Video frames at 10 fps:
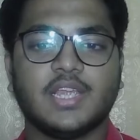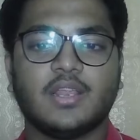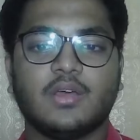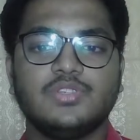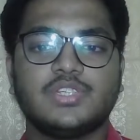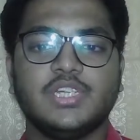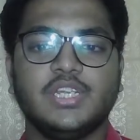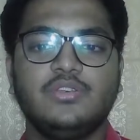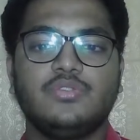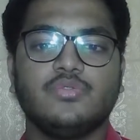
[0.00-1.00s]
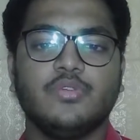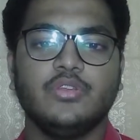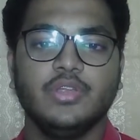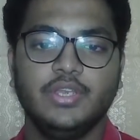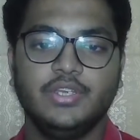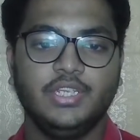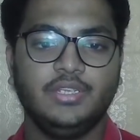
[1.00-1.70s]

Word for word: announced in twenty twenty.